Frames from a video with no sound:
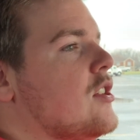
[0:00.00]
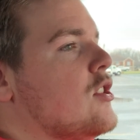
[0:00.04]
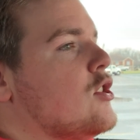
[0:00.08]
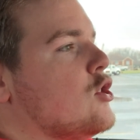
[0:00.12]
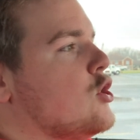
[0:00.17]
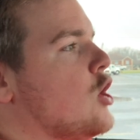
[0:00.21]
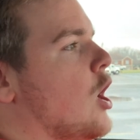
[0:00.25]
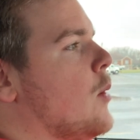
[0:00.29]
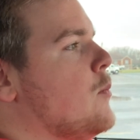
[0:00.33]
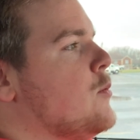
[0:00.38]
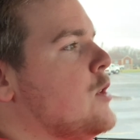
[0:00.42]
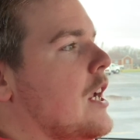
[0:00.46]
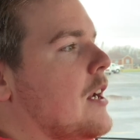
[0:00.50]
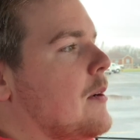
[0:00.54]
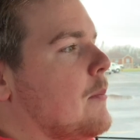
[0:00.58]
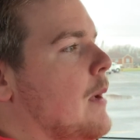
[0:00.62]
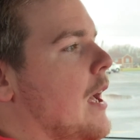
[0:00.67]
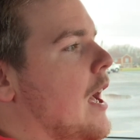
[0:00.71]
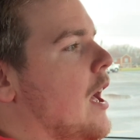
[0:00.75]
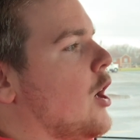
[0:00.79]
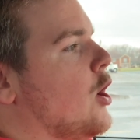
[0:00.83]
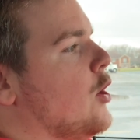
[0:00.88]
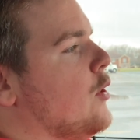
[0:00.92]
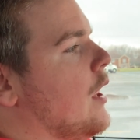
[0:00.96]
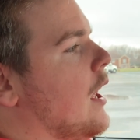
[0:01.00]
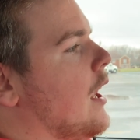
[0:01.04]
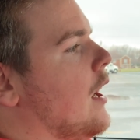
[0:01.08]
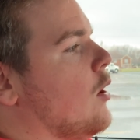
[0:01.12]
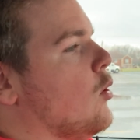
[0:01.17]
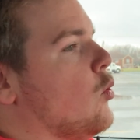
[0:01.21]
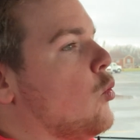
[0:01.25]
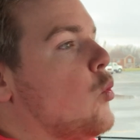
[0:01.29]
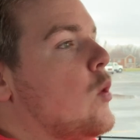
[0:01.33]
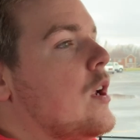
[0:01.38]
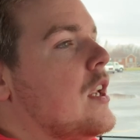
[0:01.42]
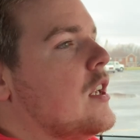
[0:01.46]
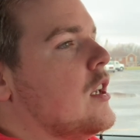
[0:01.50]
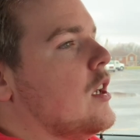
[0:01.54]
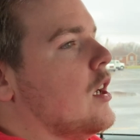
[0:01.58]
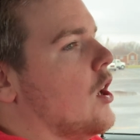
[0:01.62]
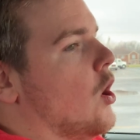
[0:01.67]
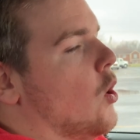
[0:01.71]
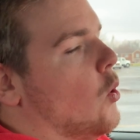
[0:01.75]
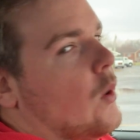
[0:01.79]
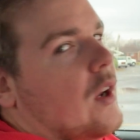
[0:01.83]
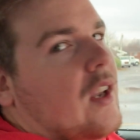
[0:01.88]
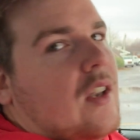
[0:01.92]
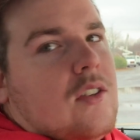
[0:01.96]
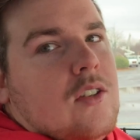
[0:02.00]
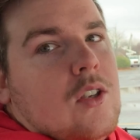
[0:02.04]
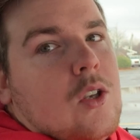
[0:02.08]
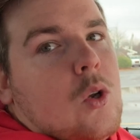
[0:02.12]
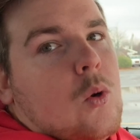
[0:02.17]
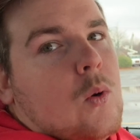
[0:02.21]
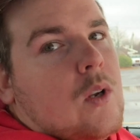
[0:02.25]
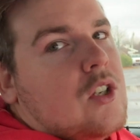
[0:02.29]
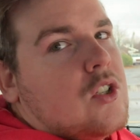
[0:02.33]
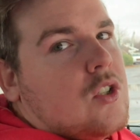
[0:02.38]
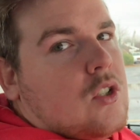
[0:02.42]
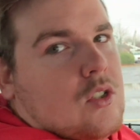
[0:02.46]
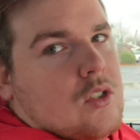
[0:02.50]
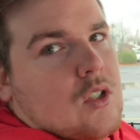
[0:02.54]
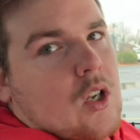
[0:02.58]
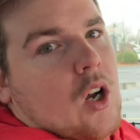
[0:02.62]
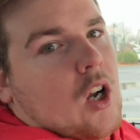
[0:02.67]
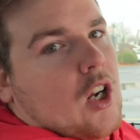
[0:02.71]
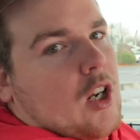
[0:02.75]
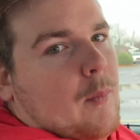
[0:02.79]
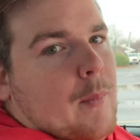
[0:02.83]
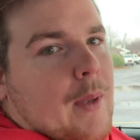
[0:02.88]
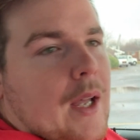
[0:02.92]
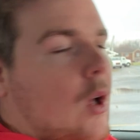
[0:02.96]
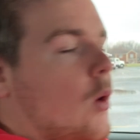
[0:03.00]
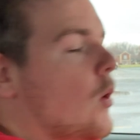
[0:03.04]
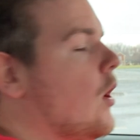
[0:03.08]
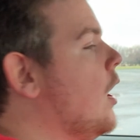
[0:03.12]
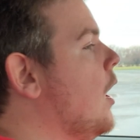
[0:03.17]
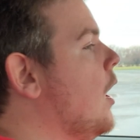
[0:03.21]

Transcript: a subject matter that we can go into and just talk about.